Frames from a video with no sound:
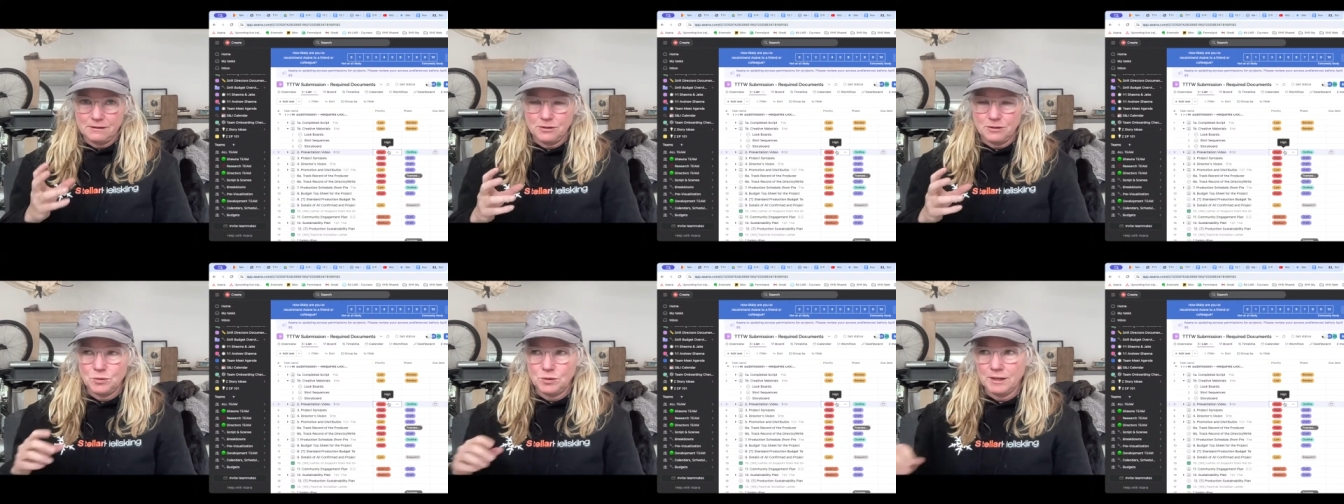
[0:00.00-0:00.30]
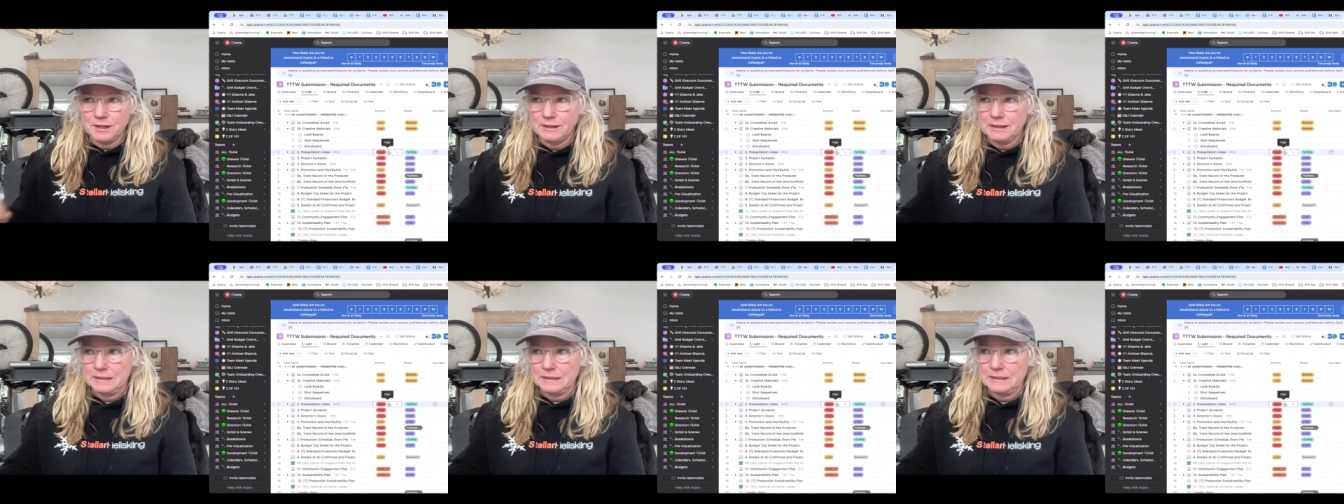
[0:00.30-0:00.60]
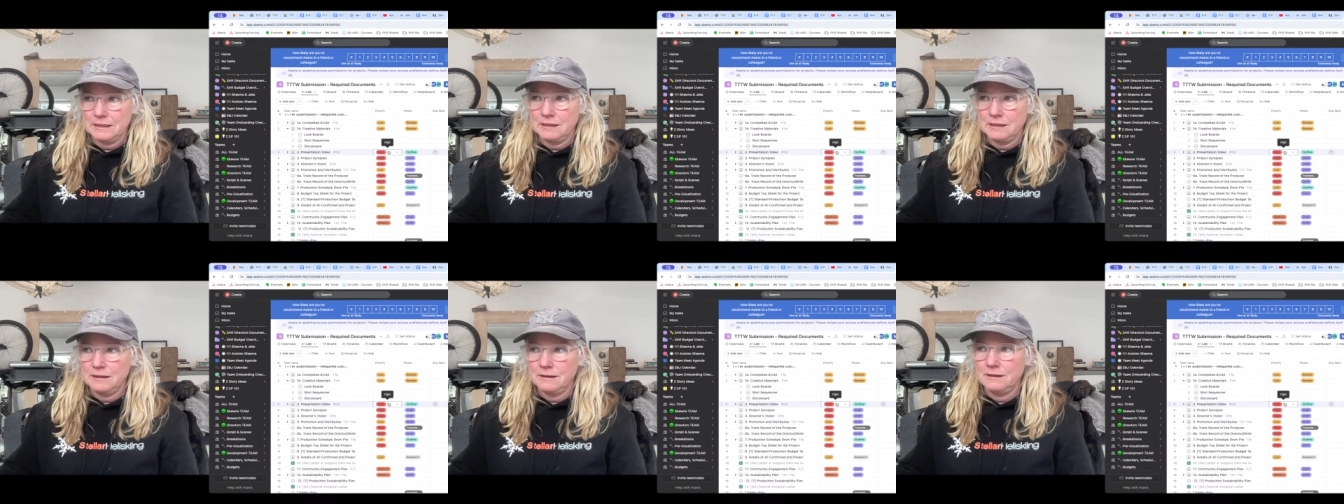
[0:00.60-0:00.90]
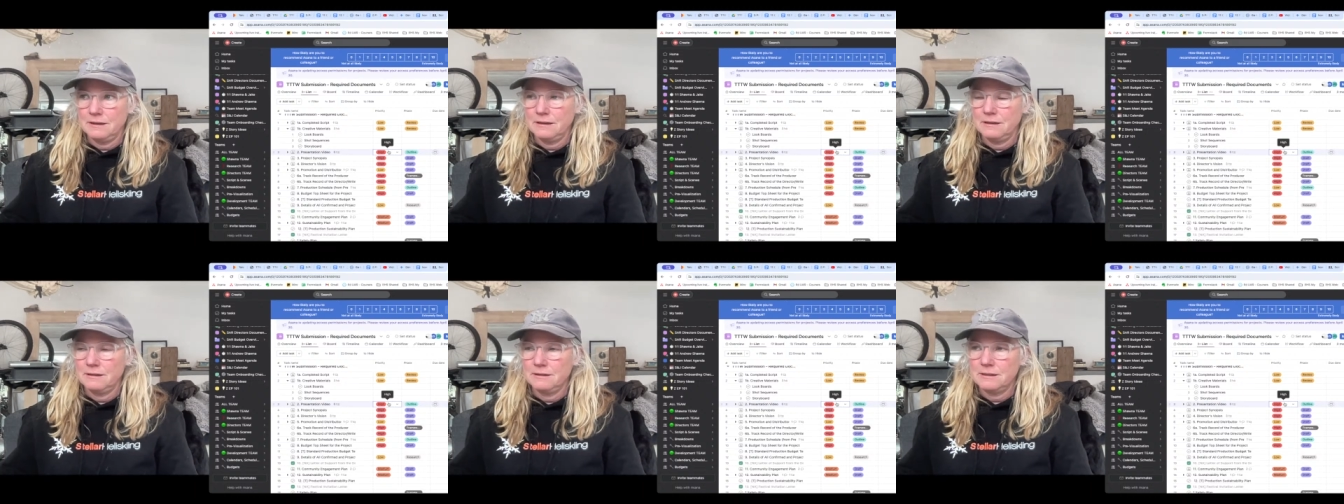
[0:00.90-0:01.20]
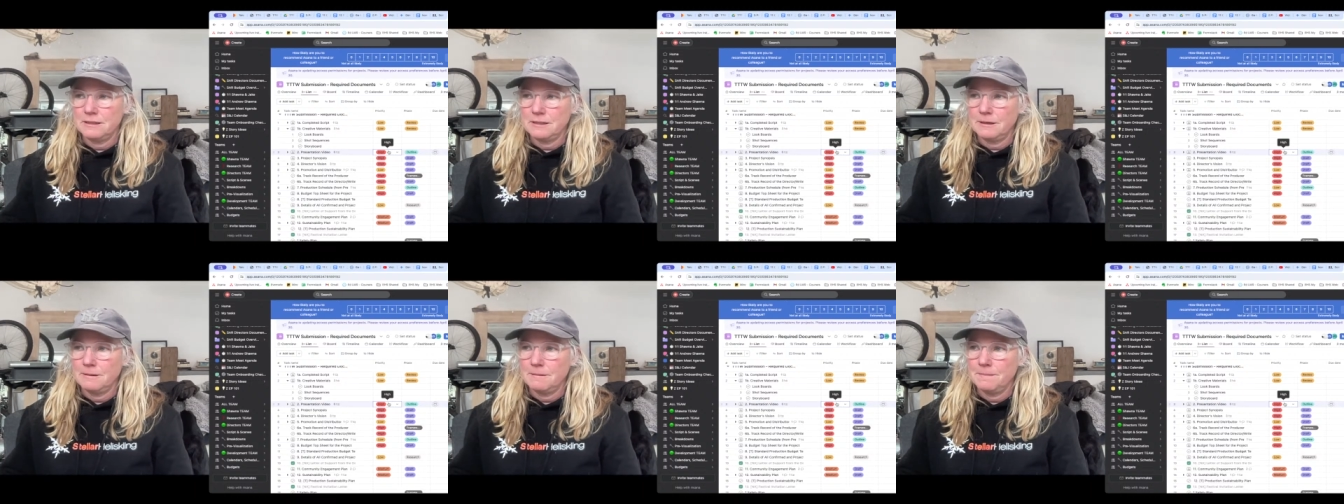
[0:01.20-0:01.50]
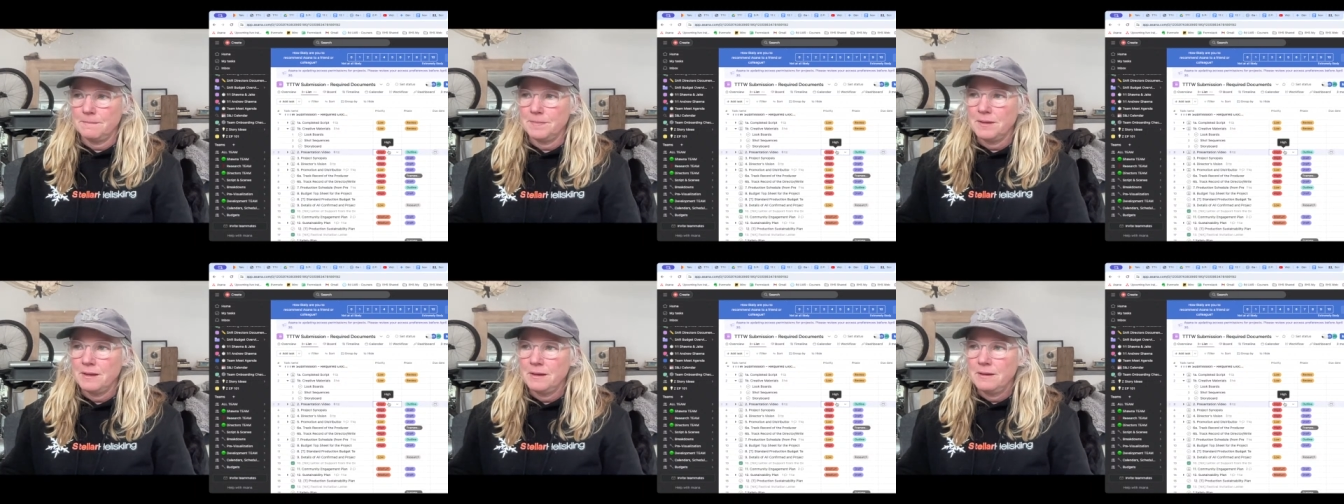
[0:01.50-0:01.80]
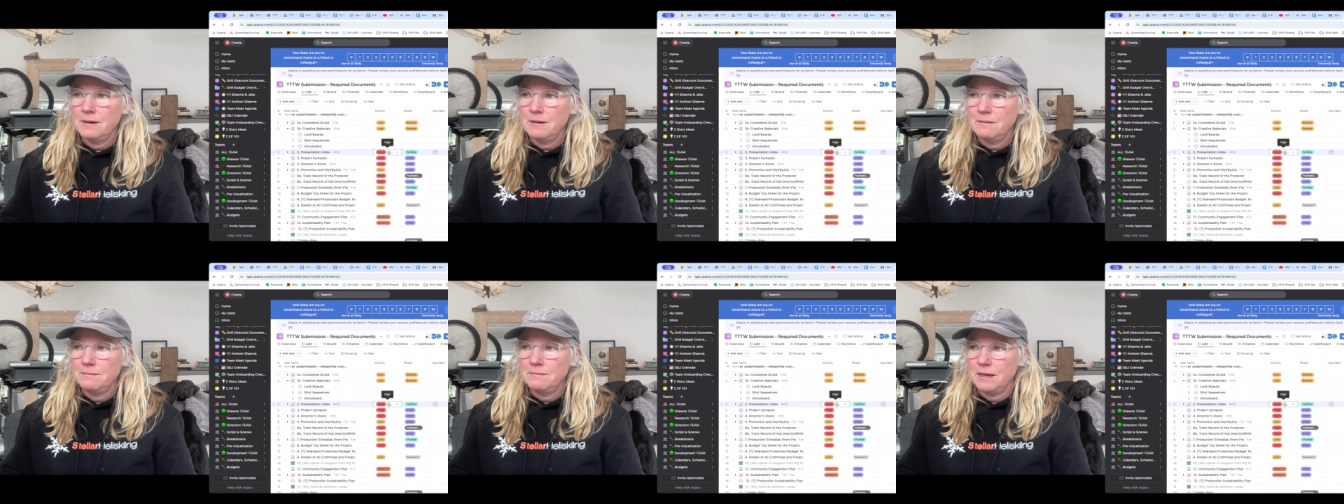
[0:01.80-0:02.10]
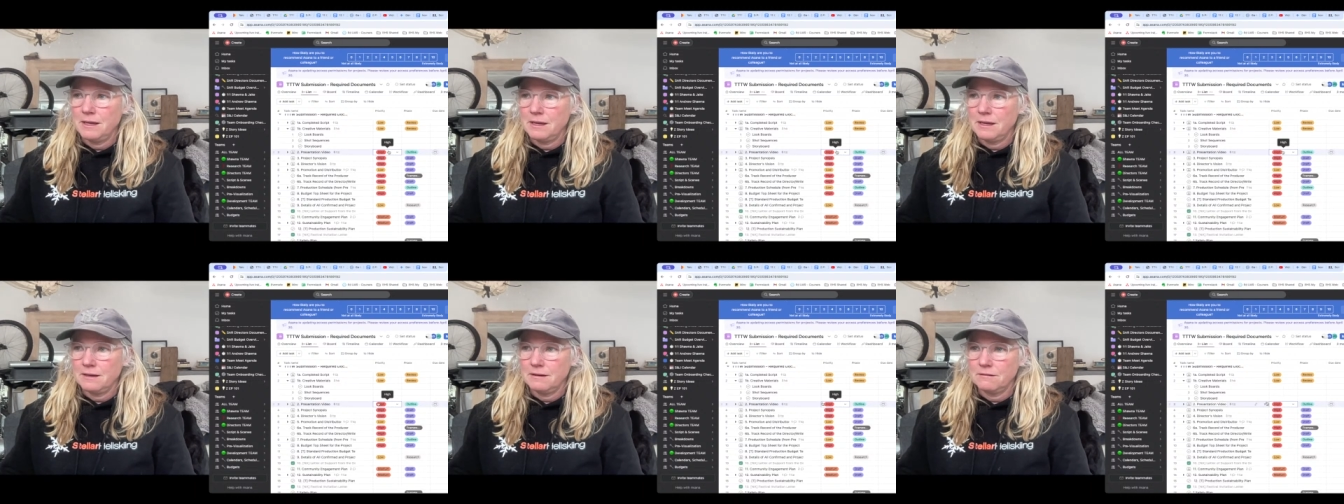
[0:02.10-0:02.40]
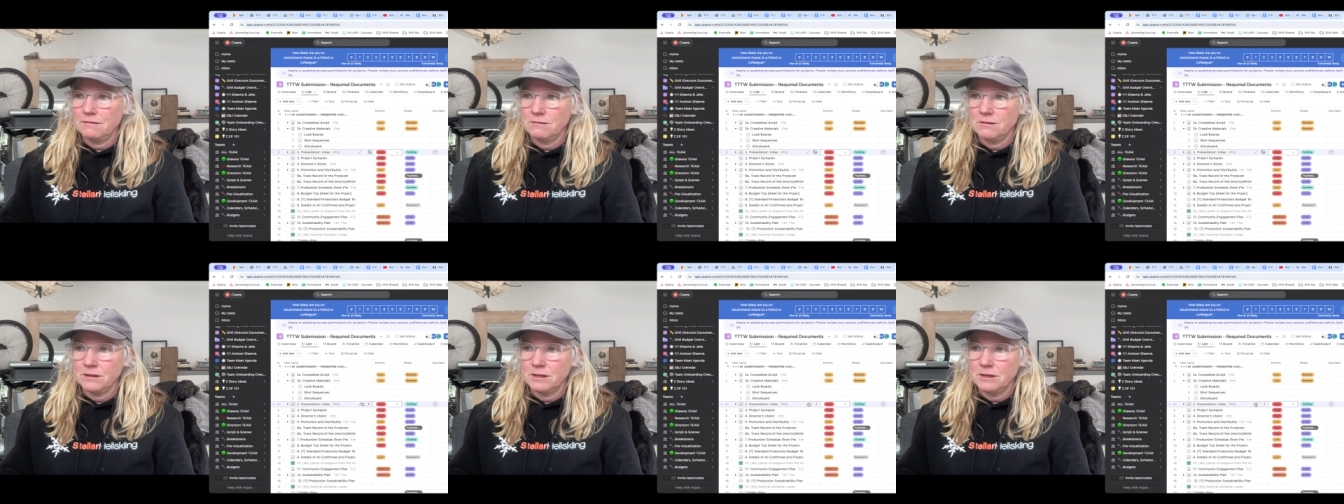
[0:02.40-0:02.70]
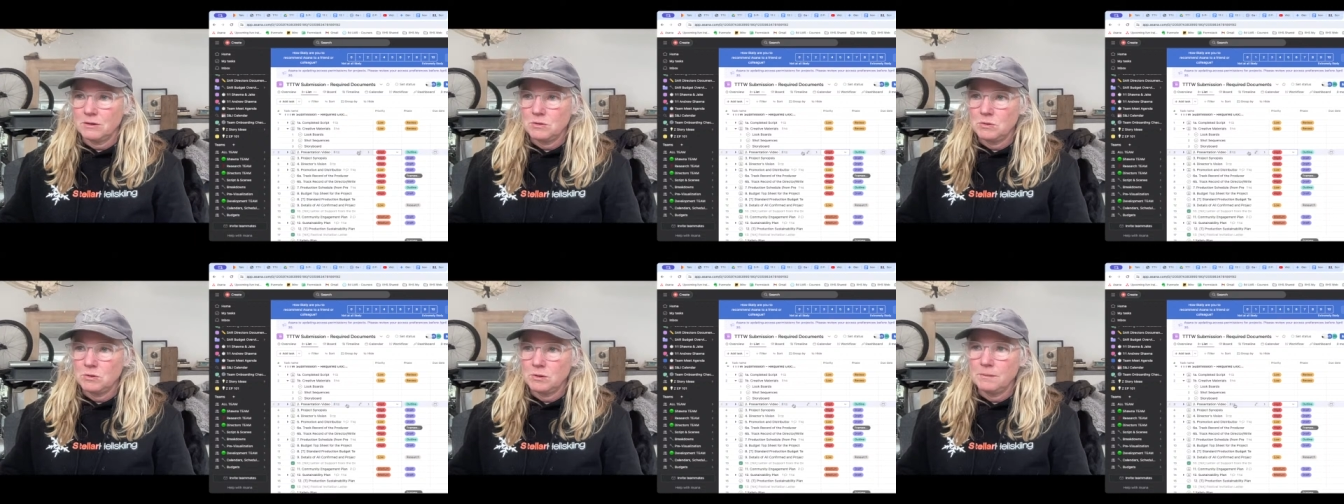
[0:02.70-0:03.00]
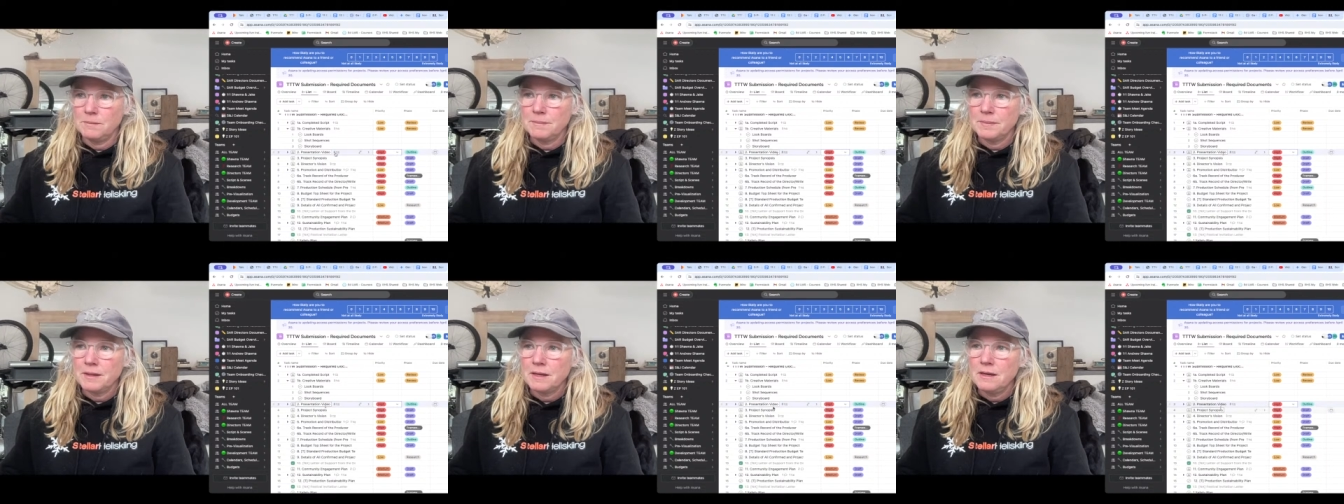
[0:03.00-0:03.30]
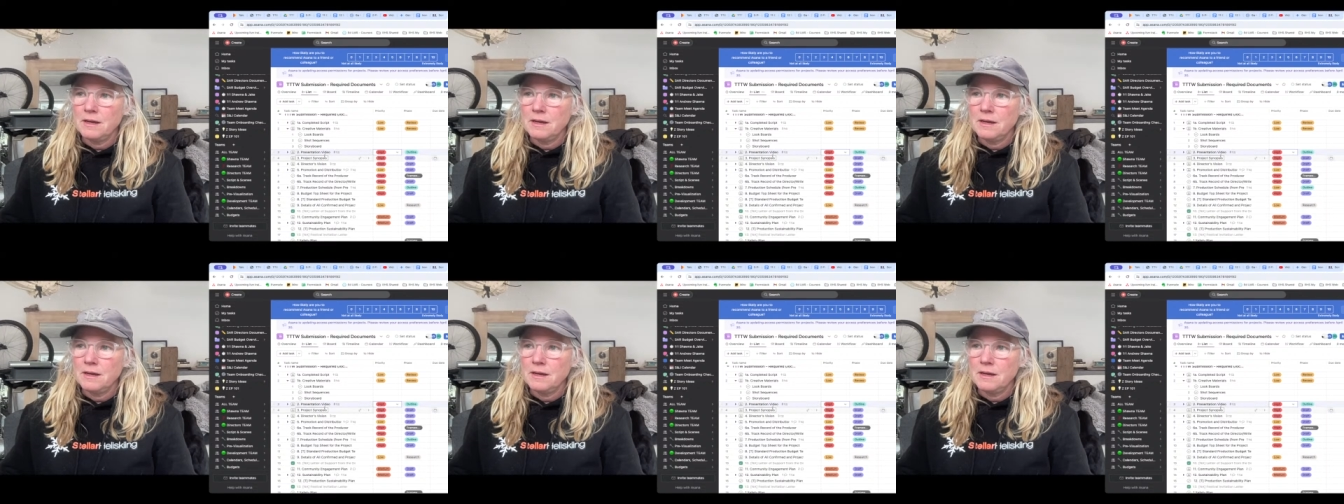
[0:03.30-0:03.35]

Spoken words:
honing this in and making it really cool.